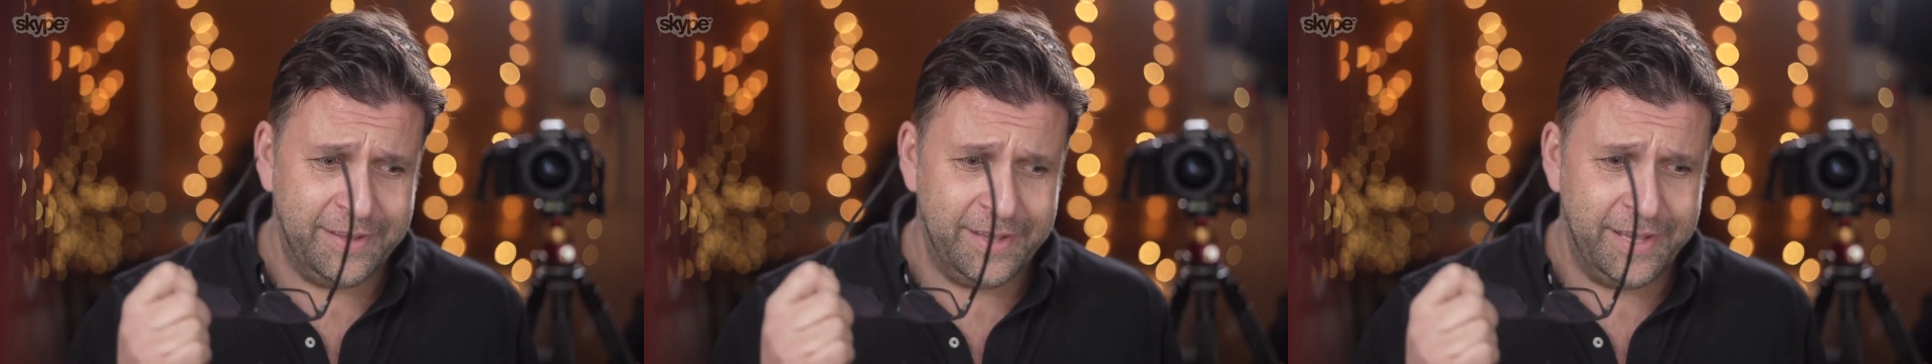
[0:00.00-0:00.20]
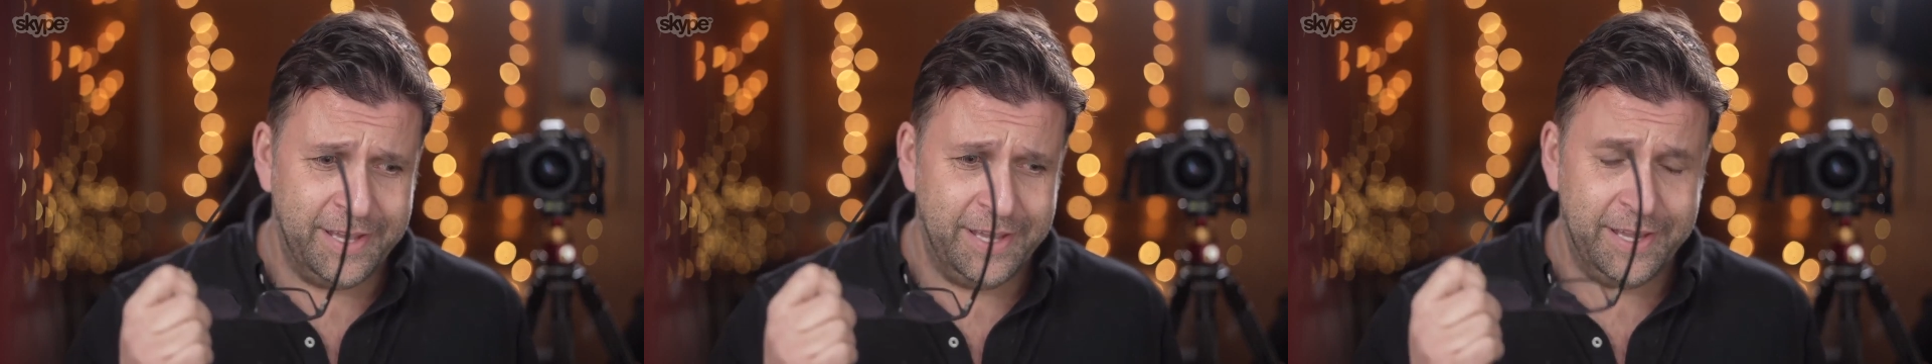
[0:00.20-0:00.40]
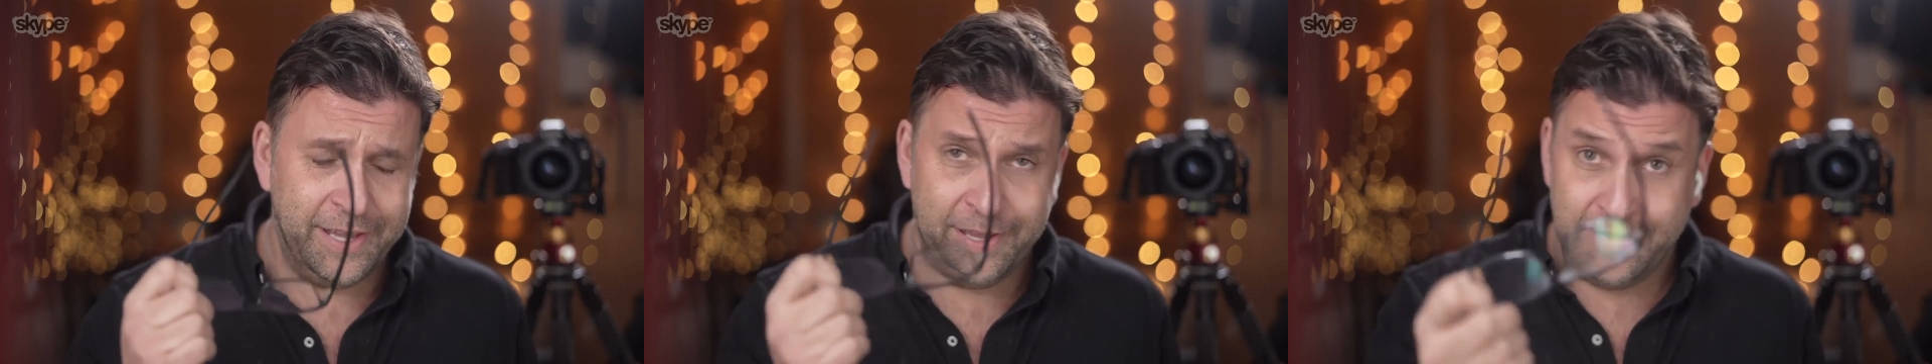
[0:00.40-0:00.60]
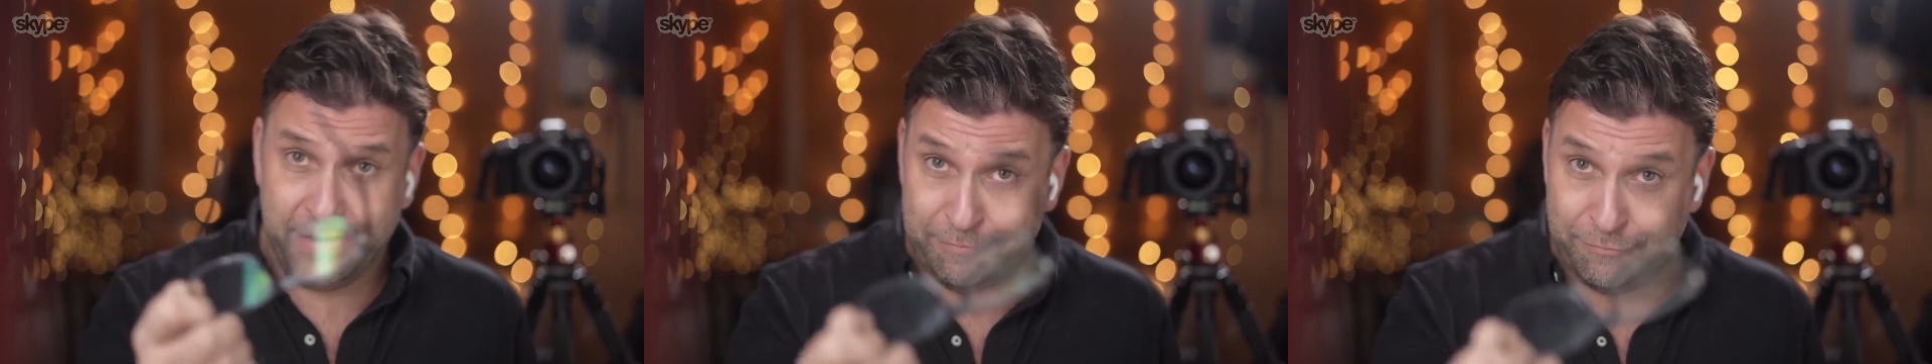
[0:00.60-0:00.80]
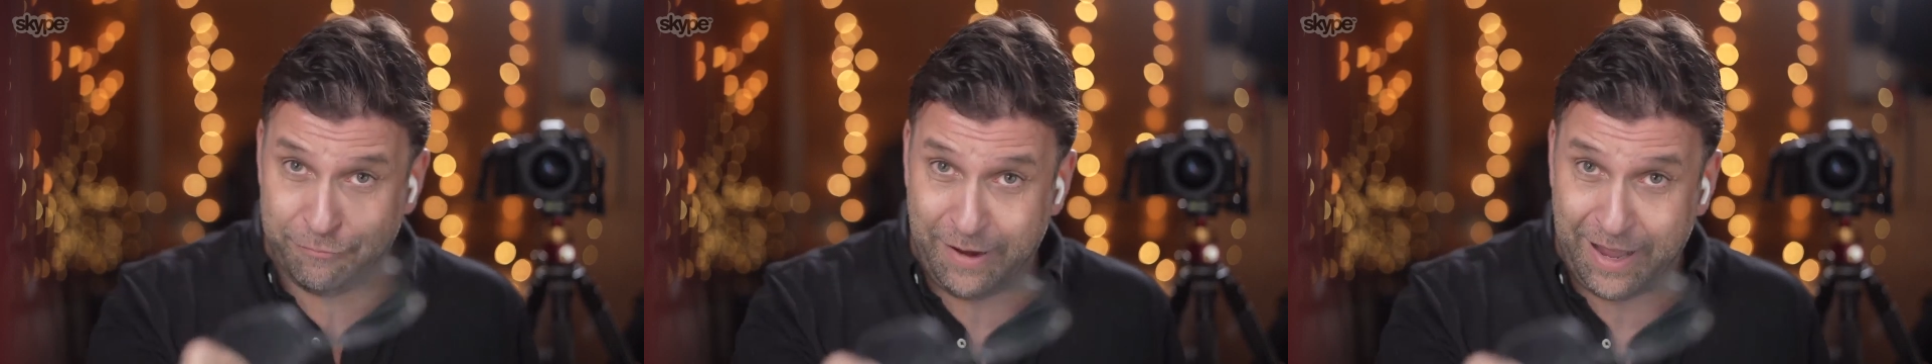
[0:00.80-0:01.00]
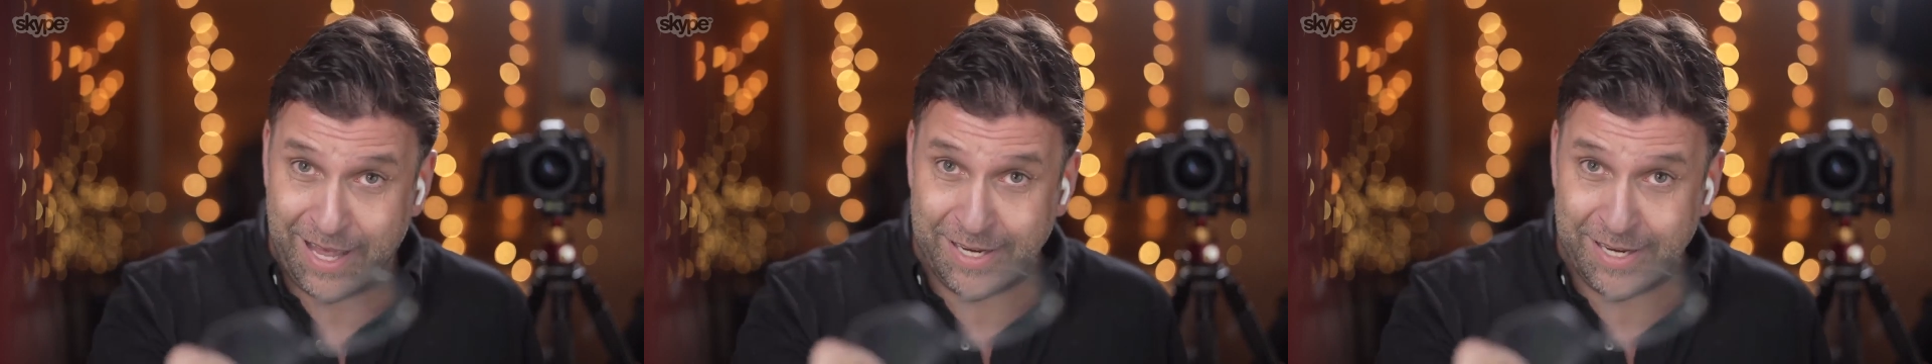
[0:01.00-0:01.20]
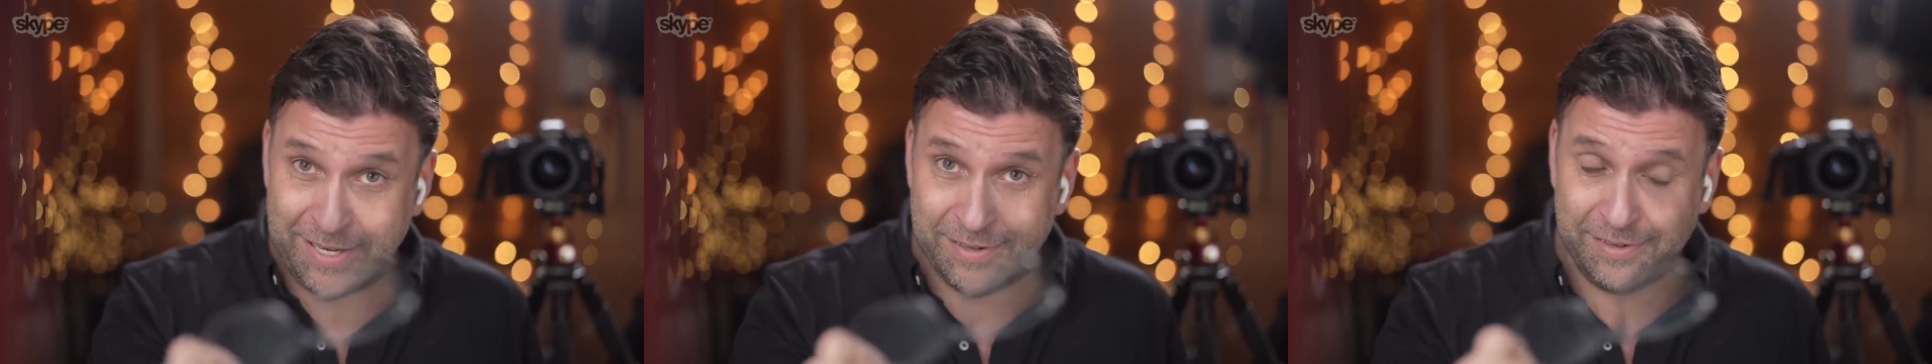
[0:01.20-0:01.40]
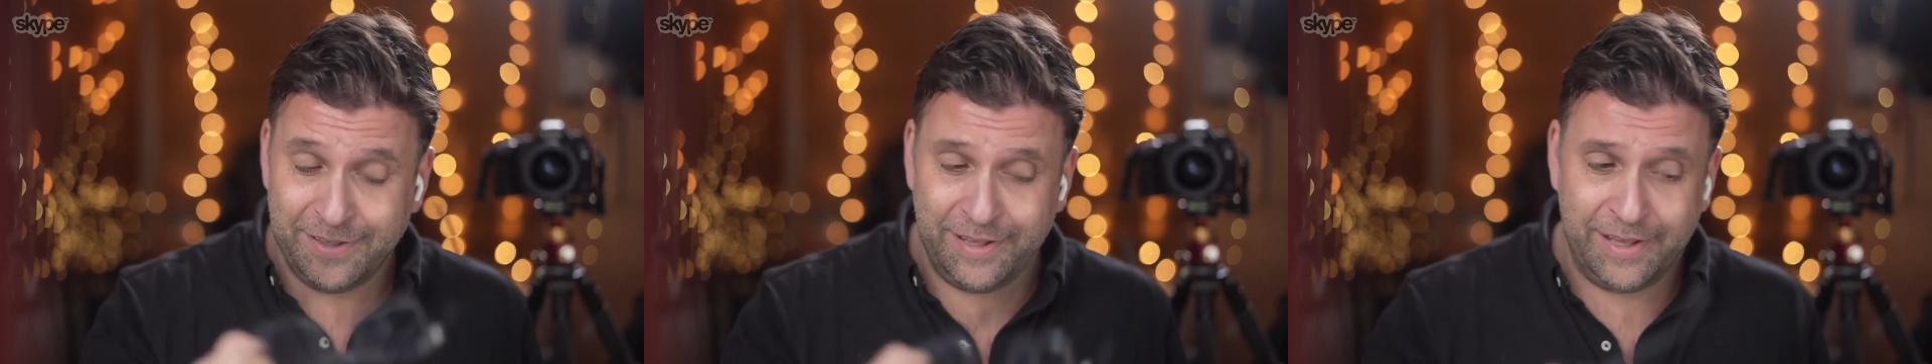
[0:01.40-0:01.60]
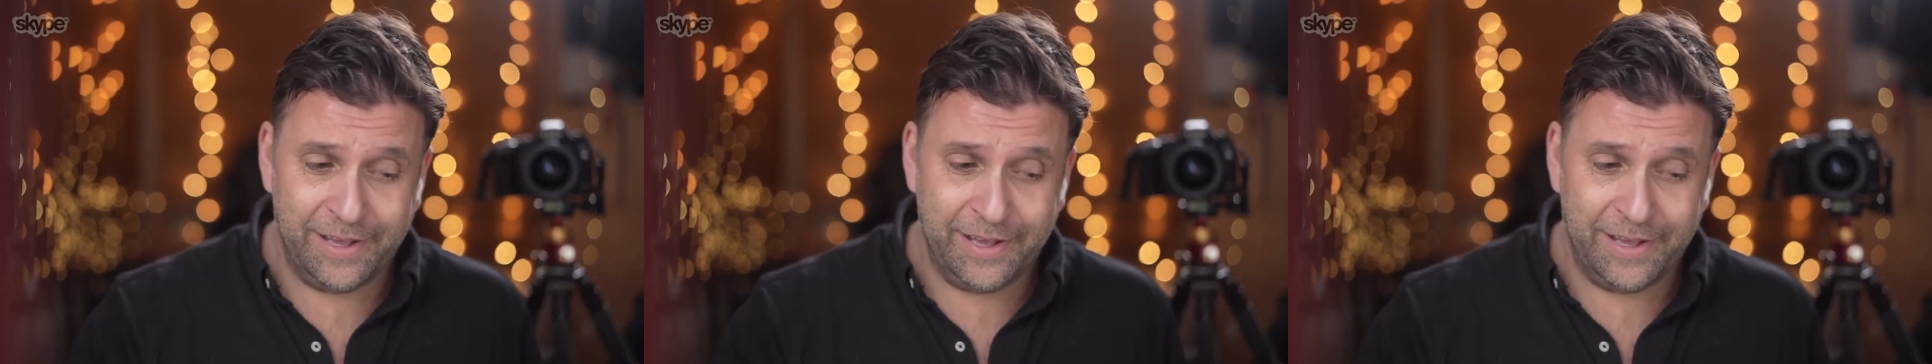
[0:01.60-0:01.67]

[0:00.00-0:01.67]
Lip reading: the red,